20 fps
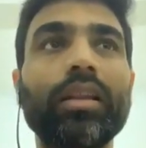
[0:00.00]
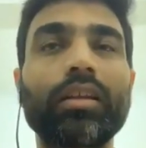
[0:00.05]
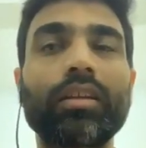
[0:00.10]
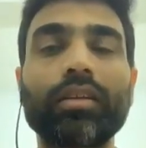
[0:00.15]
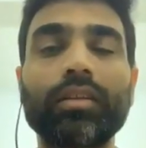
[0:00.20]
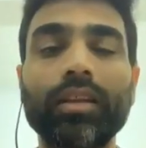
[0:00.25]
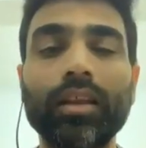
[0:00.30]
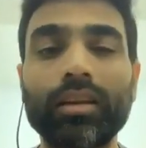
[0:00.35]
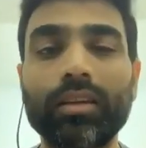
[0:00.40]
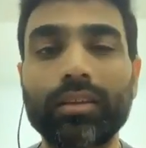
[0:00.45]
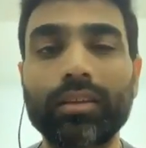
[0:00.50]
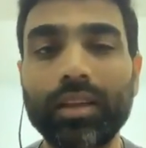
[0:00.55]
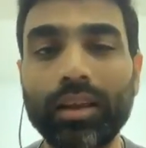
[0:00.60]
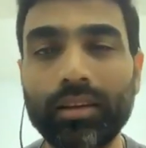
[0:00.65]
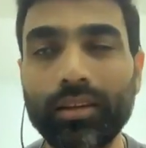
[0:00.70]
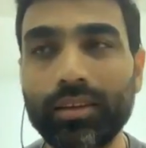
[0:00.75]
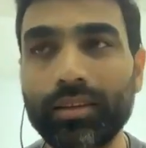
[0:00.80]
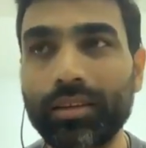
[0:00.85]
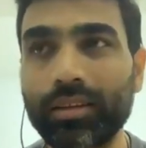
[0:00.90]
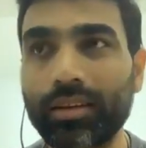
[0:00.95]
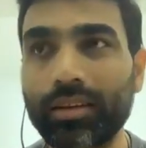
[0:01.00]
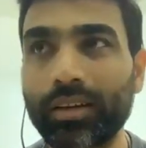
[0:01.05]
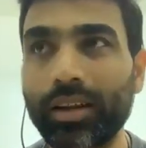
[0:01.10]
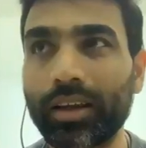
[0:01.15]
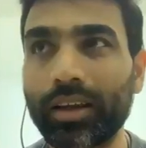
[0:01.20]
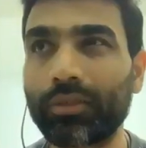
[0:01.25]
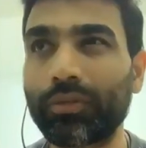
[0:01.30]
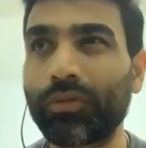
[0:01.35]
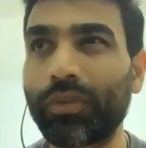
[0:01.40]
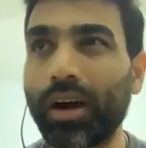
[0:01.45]
that is a
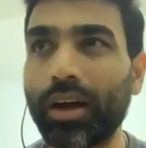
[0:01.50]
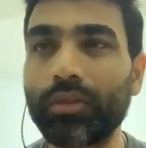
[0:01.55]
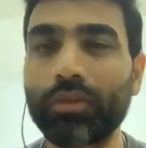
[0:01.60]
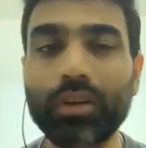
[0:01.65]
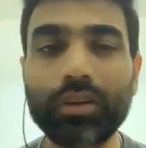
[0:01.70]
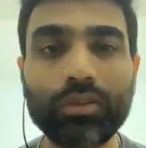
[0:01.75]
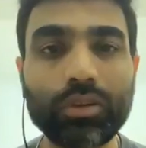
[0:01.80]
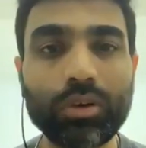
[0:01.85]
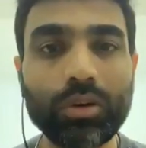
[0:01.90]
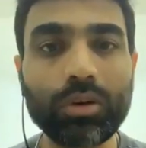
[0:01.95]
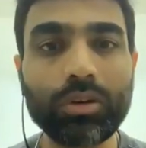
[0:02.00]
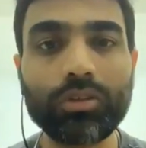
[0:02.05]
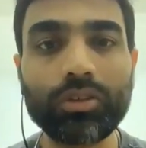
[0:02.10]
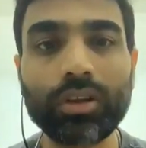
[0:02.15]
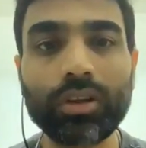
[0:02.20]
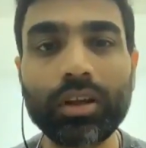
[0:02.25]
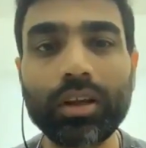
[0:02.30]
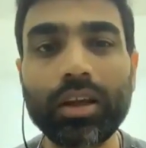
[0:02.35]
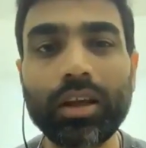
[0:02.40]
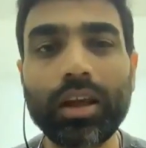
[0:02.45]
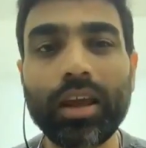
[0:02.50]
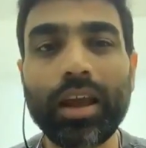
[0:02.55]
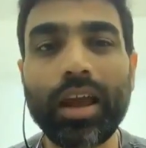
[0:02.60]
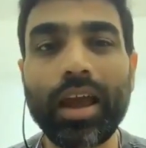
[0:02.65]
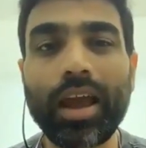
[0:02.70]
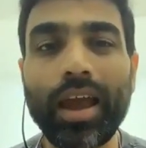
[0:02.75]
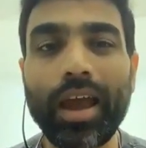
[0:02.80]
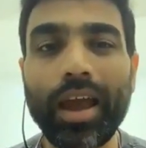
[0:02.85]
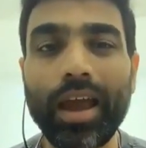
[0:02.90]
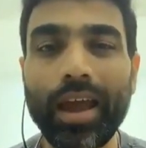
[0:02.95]
like 5 years course.
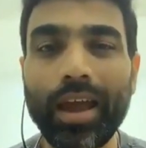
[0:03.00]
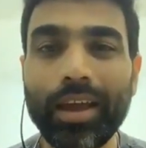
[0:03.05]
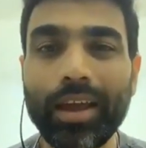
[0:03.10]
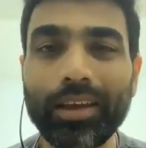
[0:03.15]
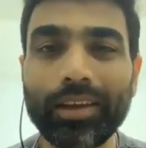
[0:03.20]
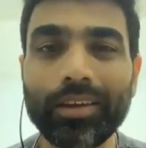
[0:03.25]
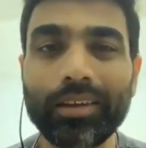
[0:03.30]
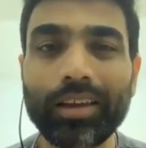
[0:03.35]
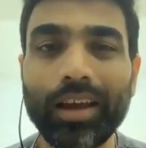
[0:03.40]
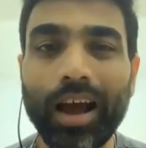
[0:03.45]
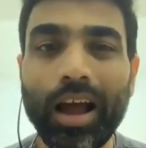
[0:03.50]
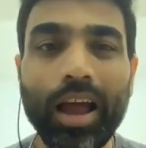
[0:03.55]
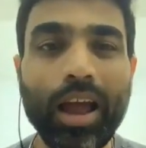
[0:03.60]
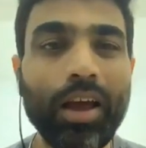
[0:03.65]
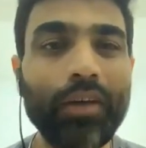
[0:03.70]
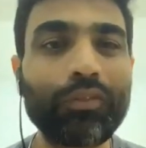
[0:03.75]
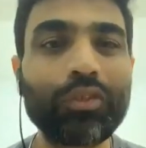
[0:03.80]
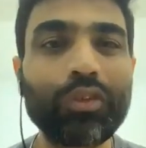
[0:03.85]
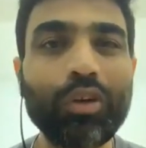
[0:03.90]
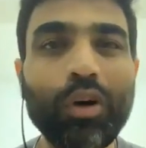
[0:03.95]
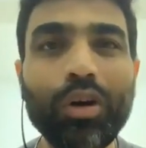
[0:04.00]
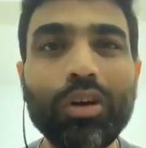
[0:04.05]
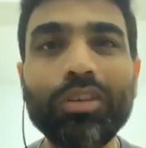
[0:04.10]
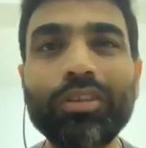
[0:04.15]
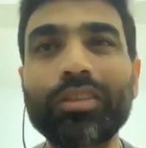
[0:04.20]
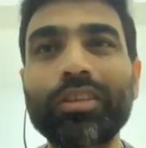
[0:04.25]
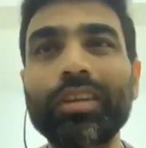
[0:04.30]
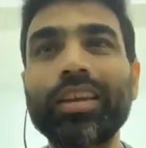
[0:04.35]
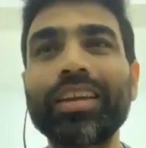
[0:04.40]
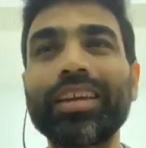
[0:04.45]
And I have not
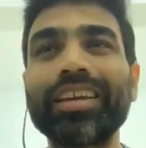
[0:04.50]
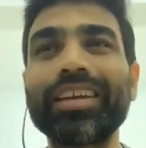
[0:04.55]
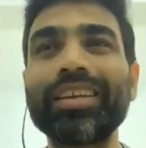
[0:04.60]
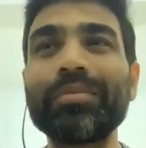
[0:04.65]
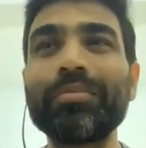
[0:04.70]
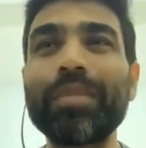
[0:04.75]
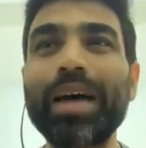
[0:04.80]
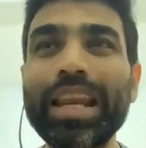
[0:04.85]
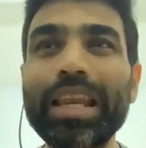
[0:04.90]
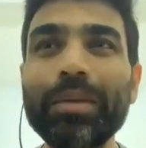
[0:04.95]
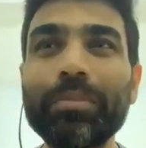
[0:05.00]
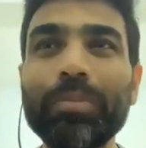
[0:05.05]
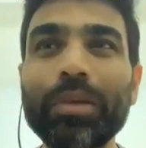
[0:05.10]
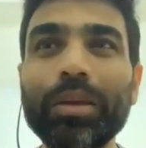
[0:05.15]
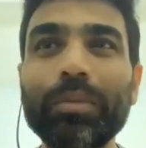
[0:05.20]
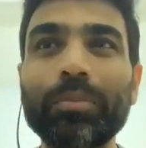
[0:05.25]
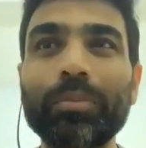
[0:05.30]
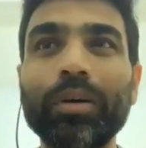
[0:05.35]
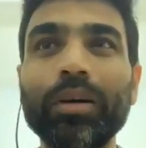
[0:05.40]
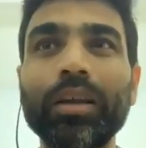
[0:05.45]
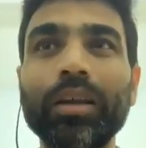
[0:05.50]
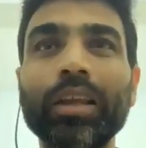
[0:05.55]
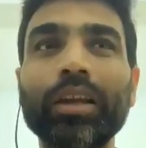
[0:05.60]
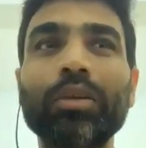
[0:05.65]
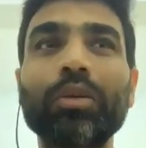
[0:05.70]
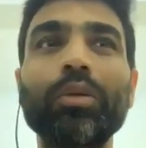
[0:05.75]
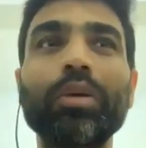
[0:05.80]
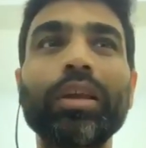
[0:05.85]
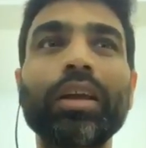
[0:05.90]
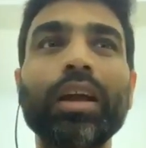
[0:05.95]
seen many people,
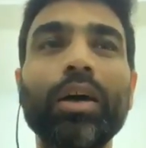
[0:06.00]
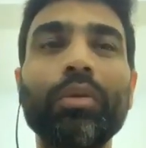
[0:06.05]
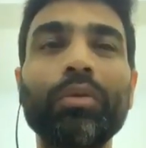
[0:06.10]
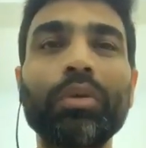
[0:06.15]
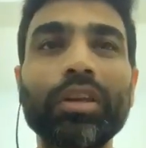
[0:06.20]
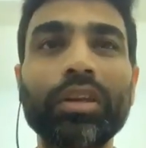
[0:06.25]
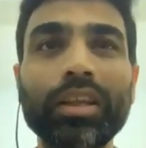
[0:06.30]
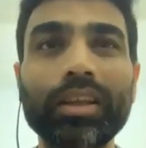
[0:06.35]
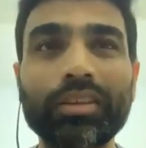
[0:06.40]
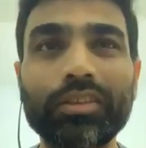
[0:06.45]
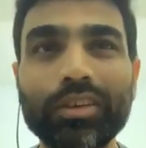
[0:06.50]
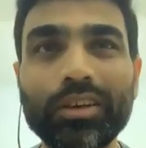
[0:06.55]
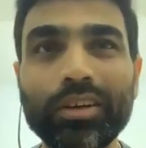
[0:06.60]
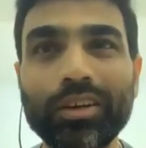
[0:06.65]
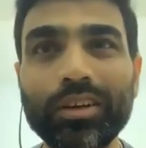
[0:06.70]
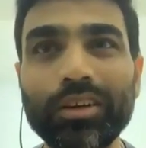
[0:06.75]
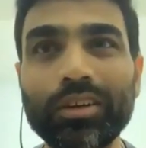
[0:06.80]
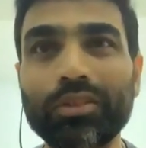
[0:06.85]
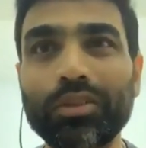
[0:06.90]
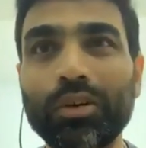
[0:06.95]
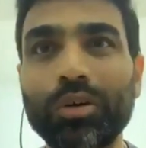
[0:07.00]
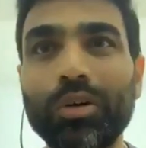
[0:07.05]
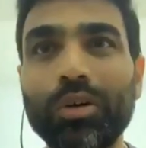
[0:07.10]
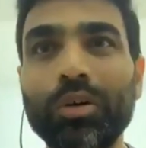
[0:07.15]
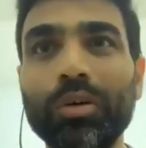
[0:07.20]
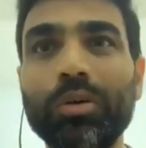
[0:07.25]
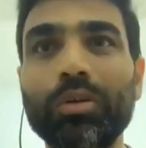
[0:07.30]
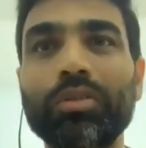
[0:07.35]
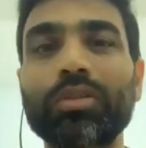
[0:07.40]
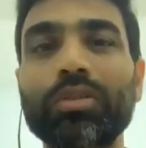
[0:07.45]
including our teachers
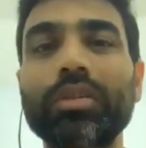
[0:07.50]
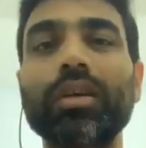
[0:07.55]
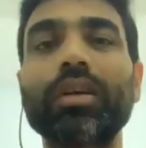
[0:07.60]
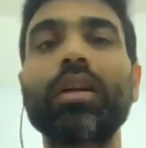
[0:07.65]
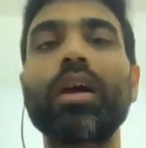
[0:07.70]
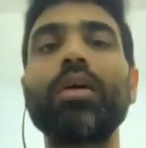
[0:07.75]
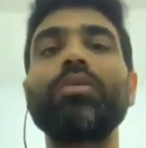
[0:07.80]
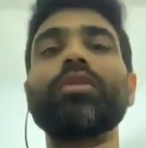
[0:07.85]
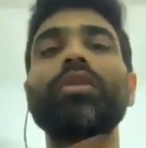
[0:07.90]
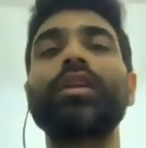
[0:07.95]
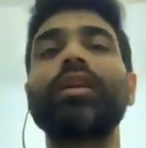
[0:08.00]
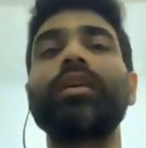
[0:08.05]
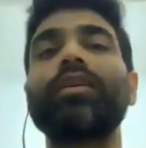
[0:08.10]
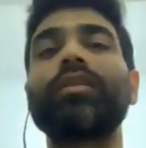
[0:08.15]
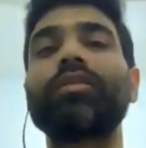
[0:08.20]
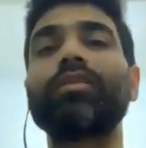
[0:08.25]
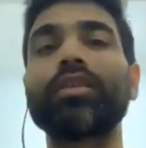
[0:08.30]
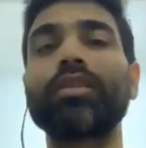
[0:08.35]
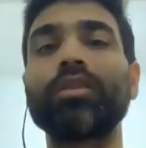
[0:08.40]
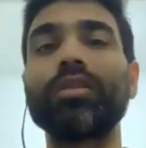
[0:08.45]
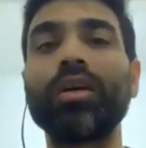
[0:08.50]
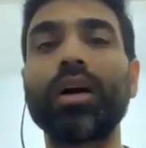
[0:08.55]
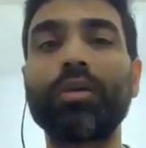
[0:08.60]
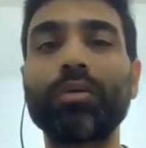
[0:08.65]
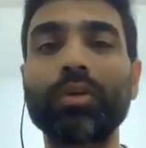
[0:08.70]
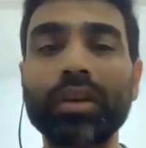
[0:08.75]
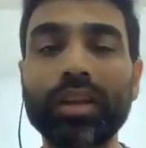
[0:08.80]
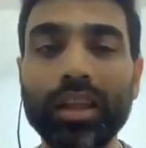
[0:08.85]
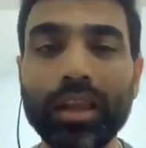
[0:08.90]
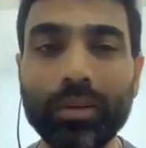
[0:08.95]
or surroundings,
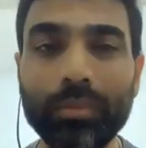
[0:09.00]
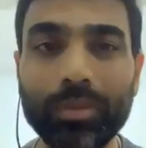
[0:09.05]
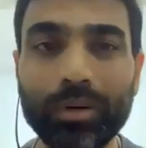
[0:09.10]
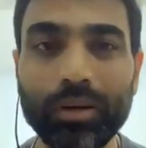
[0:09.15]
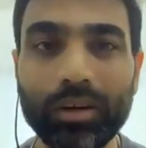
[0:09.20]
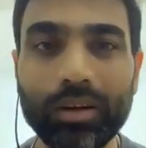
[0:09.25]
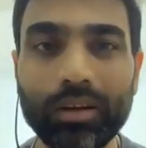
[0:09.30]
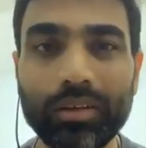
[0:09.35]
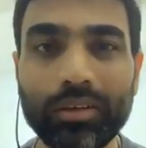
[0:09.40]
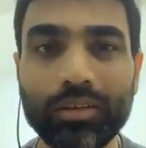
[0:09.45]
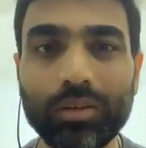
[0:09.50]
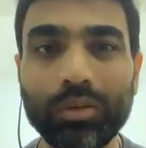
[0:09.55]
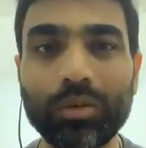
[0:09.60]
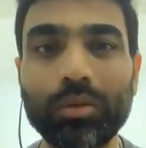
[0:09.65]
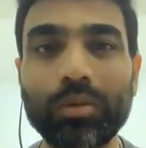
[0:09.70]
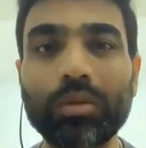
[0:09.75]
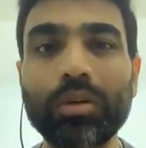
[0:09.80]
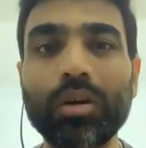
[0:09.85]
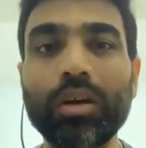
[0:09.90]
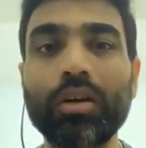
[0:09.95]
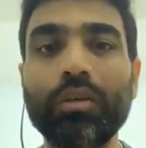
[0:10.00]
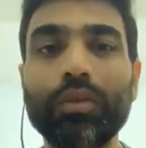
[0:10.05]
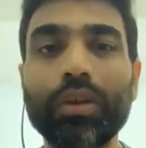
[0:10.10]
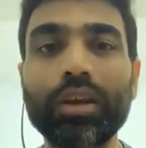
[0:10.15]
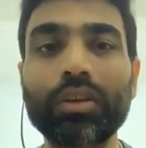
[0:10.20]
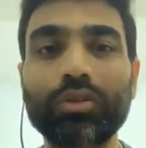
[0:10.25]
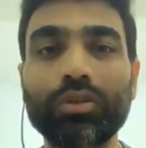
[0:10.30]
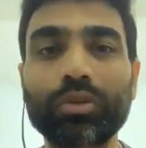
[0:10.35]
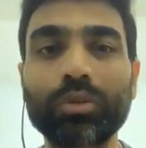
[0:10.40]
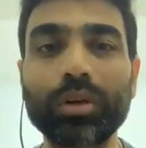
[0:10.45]
our neighbors or
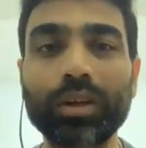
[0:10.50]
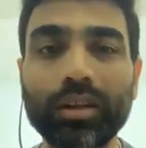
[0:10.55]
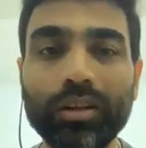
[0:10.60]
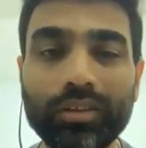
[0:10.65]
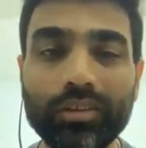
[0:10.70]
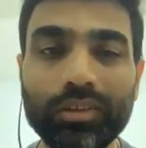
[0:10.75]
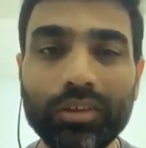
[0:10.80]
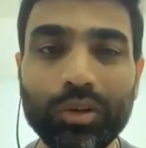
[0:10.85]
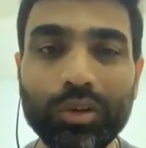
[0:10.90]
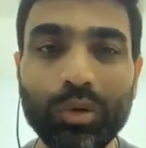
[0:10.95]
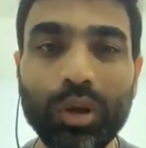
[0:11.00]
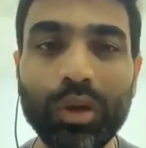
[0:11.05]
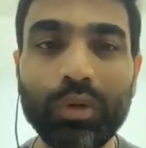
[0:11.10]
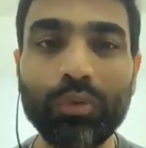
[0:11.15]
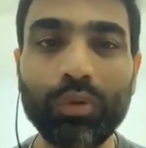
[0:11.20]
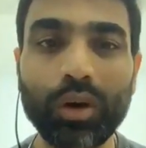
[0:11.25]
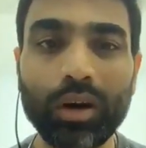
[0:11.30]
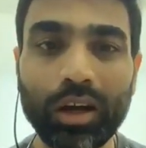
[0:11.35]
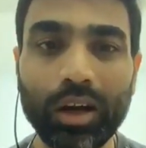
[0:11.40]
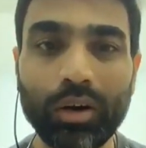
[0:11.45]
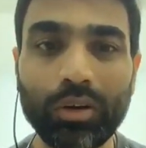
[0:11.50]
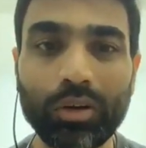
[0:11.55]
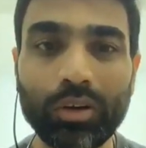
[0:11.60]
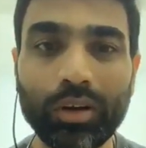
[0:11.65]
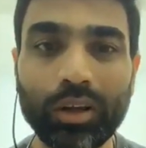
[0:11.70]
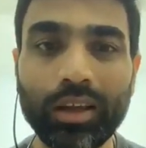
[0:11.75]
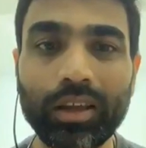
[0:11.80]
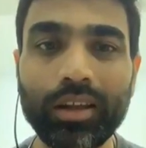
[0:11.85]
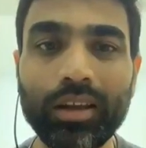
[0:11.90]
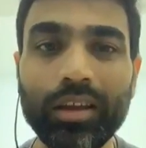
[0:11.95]
we students doing workout.
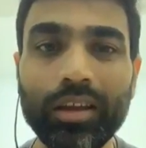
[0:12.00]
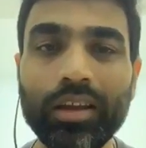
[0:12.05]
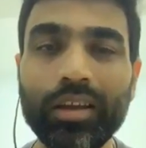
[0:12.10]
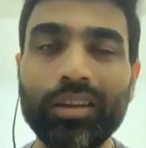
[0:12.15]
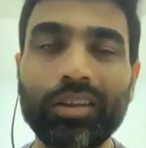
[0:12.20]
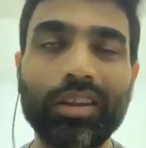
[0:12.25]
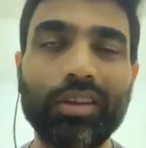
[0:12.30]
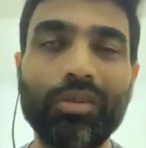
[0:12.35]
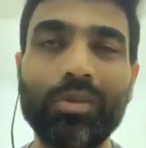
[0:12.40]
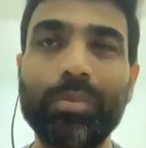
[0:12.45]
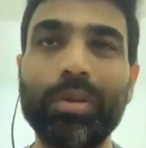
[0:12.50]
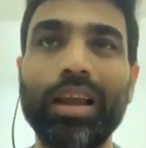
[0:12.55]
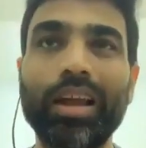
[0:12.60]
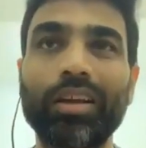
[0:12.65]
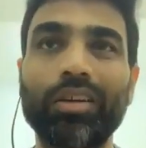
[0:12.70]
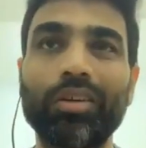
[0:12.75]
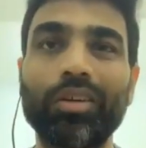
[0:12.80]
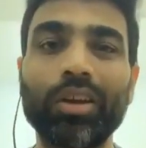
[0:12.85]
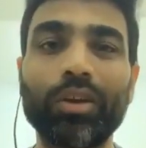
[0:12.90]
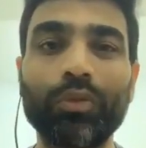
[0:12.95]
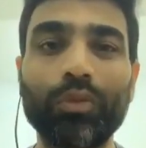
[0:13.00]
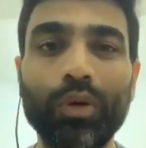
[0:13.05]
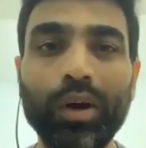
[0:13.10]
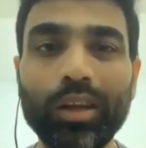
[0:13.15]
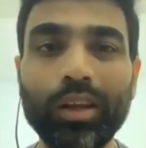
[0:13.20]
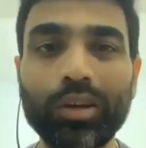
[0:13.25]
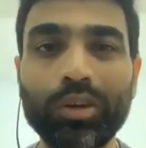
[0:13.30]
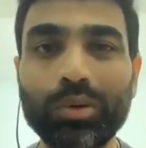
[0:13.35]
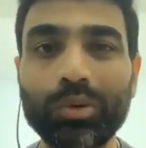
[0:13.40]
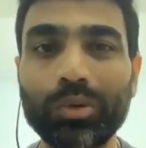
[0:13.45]
Okay, there will be like only
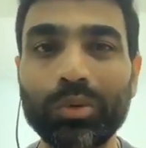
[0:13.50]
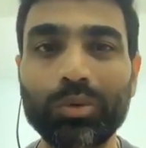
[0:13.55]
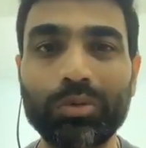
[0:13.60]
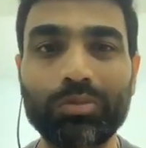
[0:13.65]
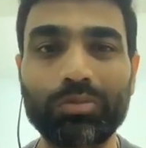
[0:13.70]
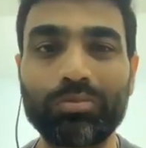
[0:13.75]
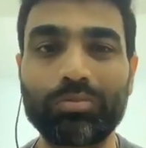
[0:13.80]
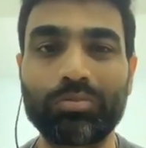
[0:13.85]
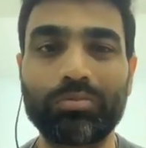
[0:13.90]
1 to